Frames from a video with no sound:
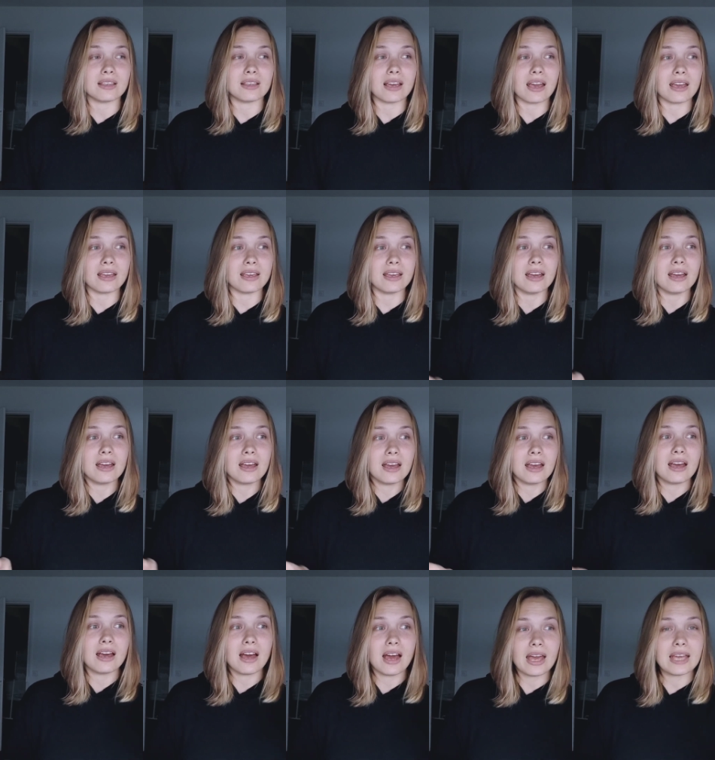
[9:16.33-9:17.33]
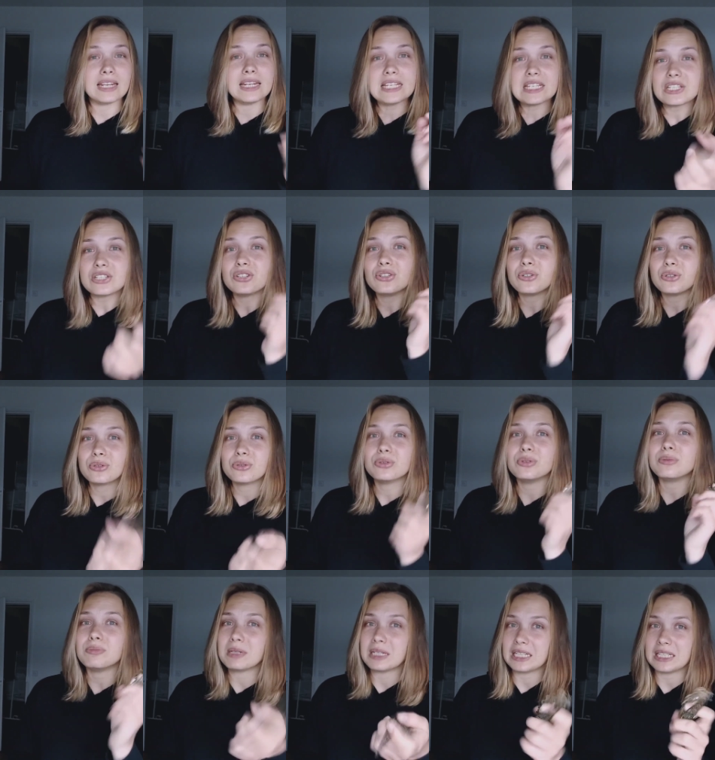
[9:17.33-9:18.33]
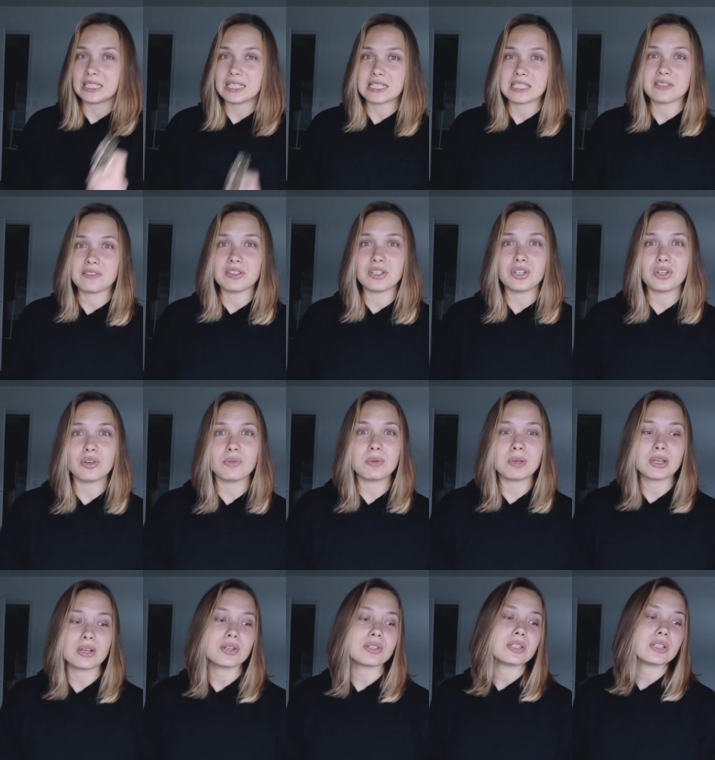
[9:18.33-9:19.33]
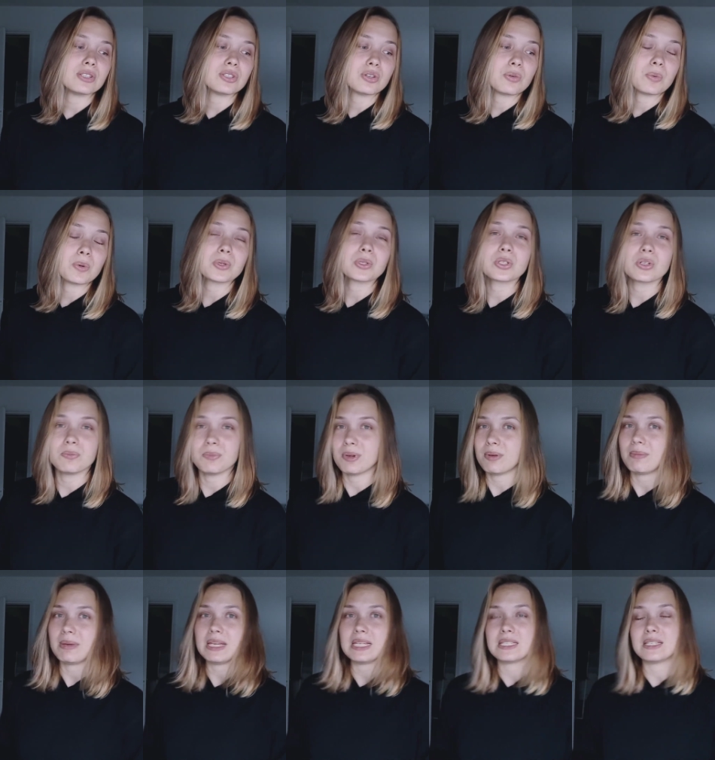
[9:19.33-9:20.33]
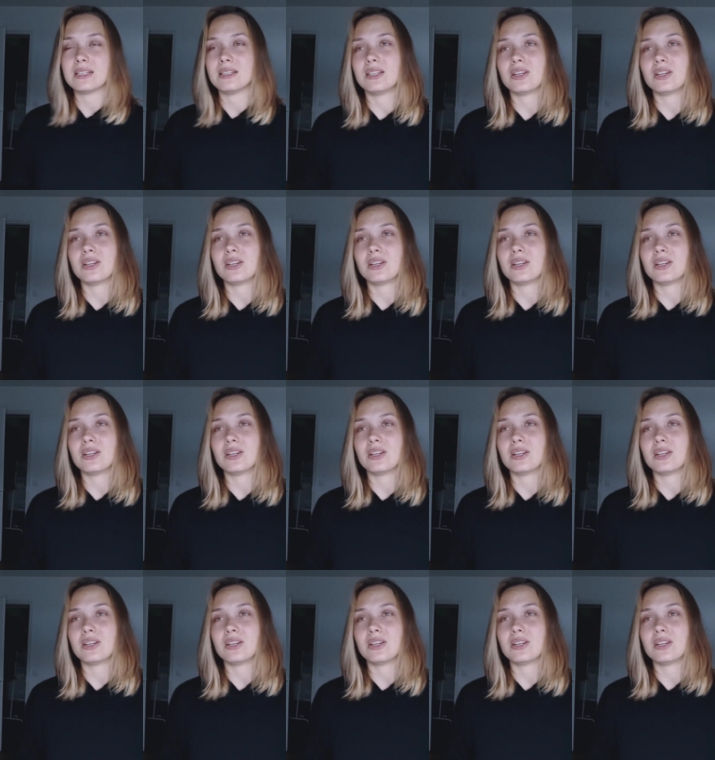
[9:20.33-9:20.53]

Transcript: I, I I need to make this video because it's supposed to be amazing.